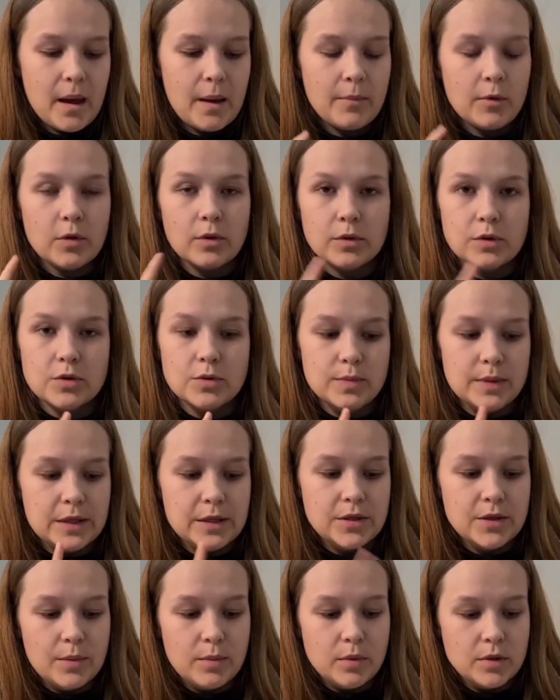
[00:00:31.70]
I'm going to
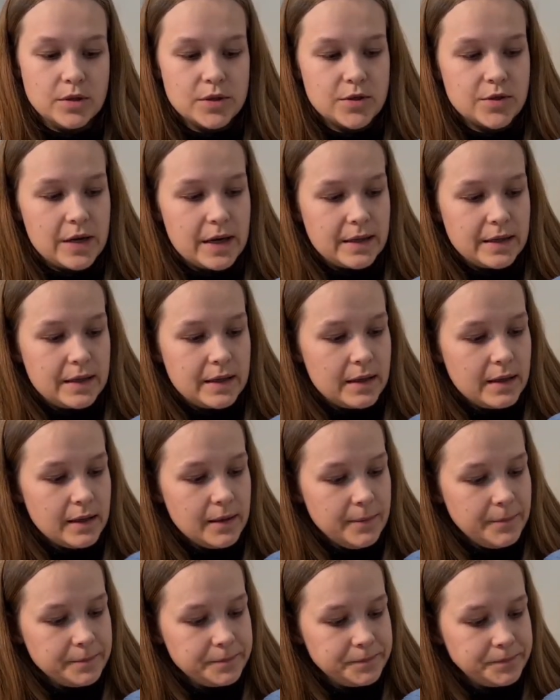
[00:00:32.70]
be double
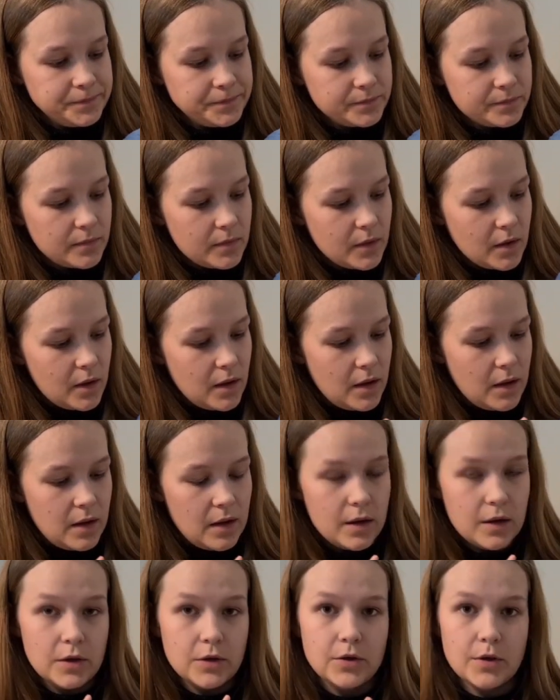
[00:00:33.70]
stranding
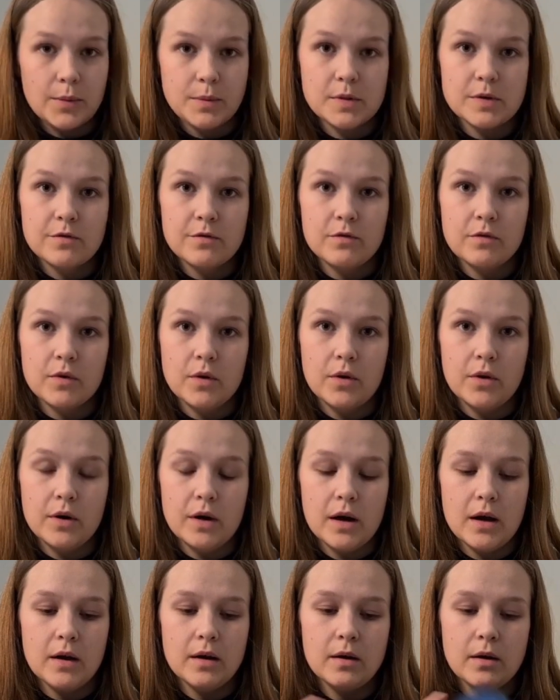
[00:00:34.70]
Drops
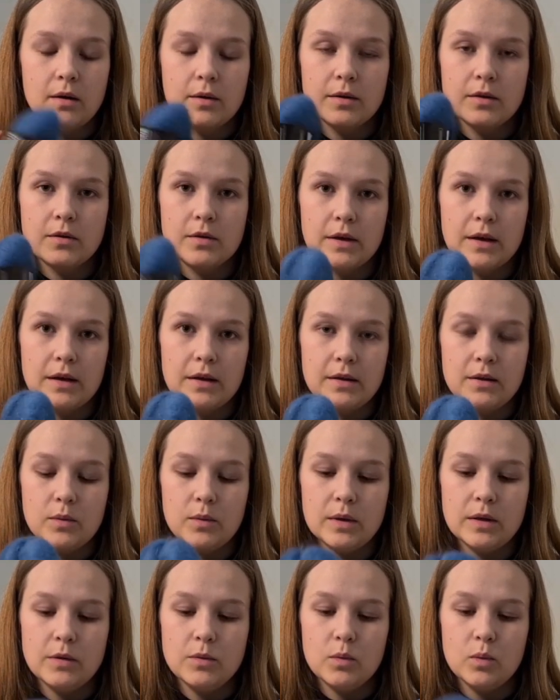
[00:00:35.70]
Flora
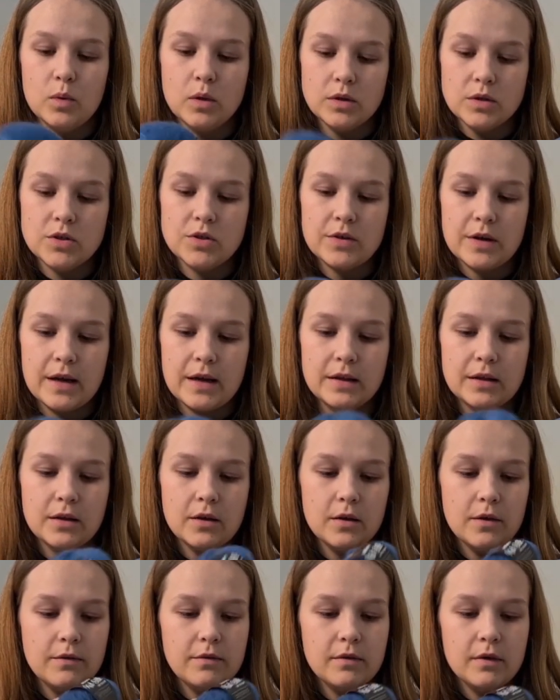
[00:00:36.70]
together with one
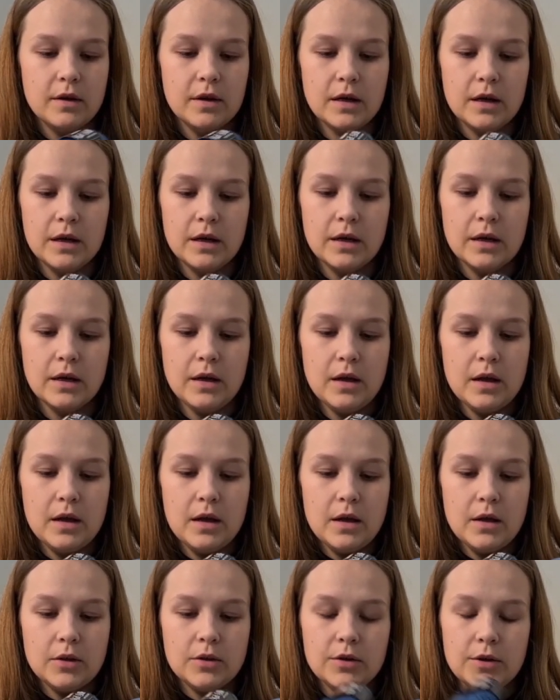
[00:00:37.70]
strand of
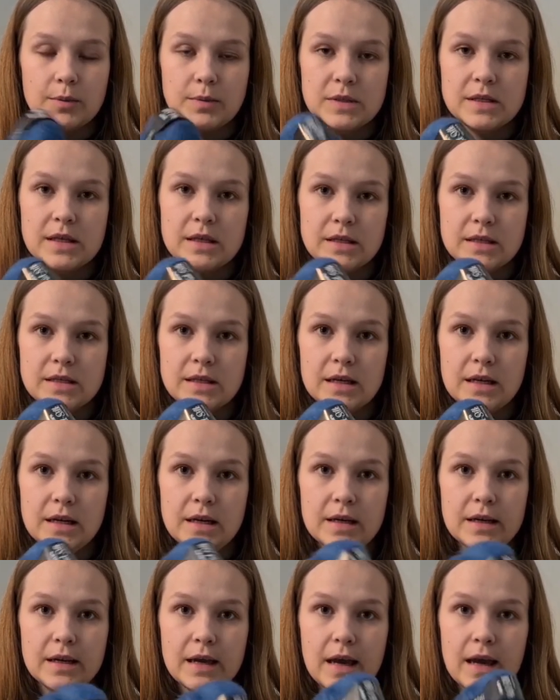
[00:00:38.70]
Drops Kid
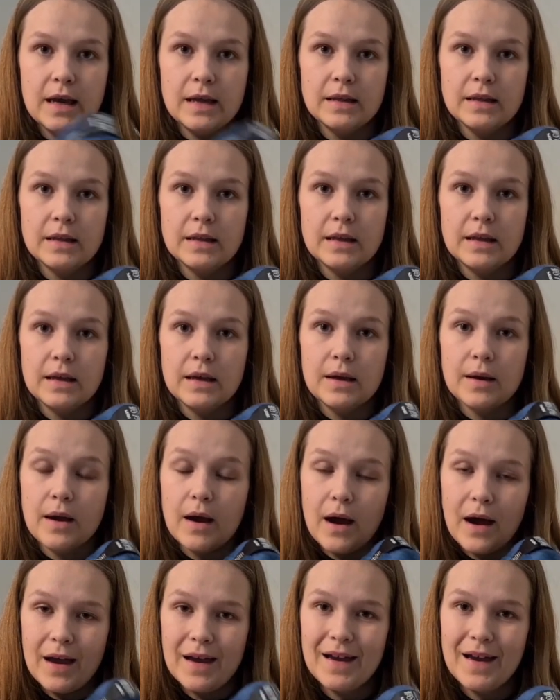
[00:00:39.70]
Silk, and
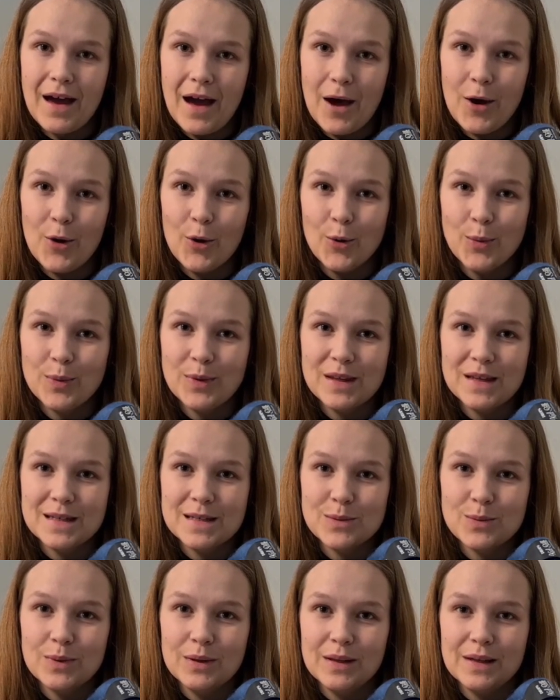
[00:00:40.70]
I hope
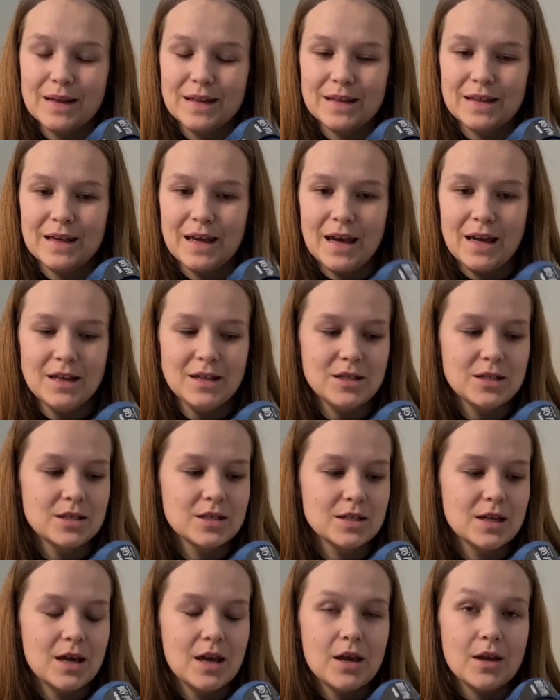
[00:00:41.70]
this will hit
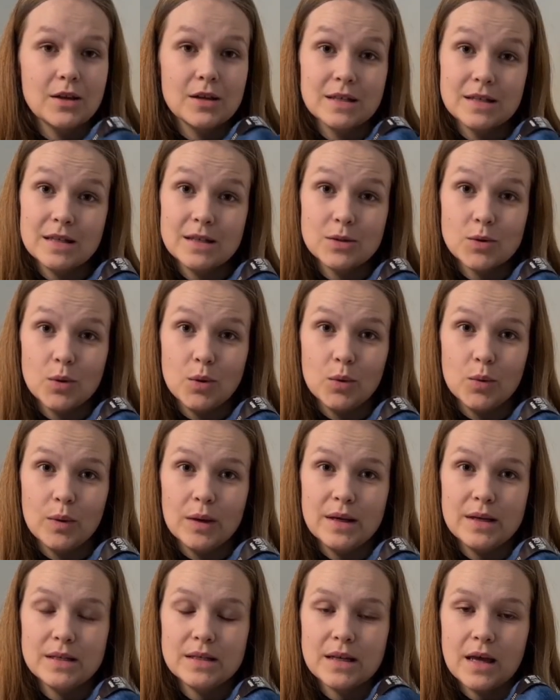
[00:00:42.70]
gauge because, as
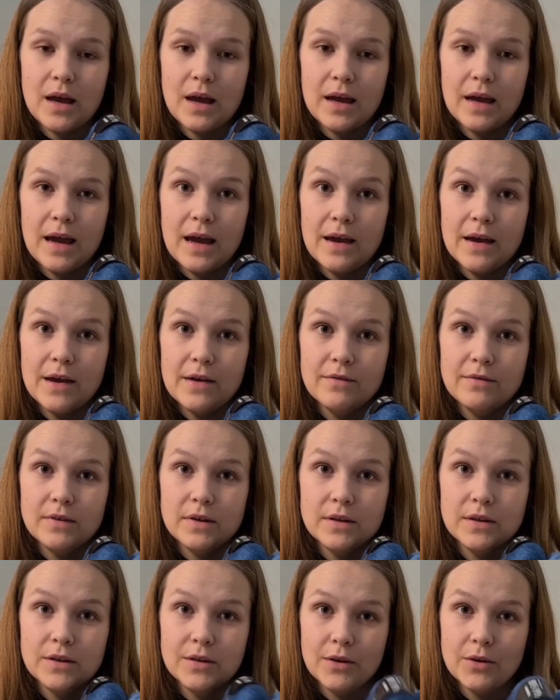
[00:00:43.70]
always, I have
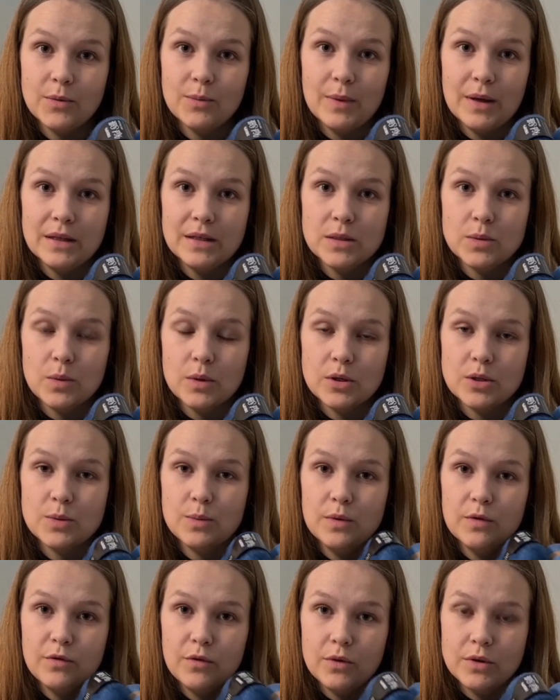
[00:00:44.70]
not made a swatch
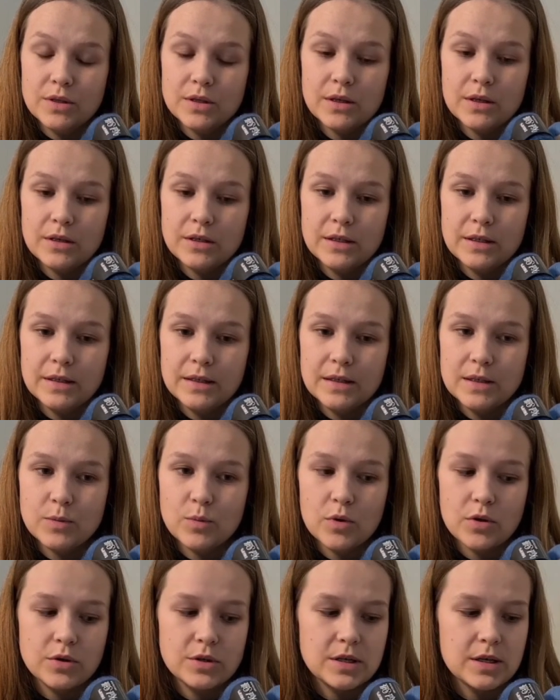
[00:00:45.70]
before starting
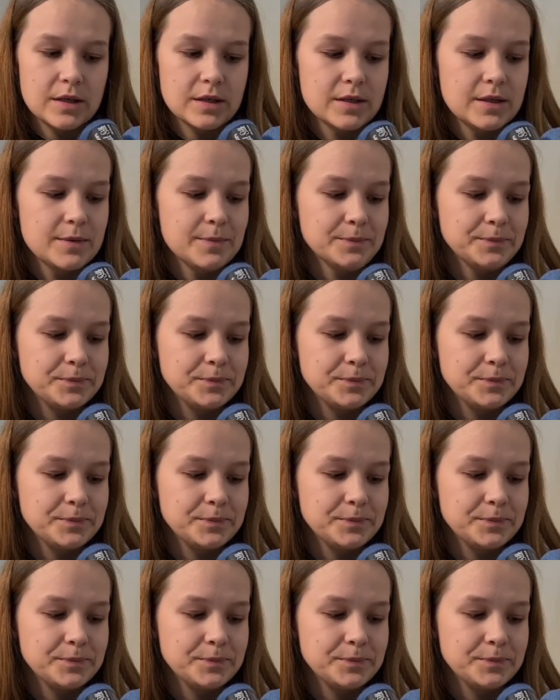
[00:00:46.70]
this project.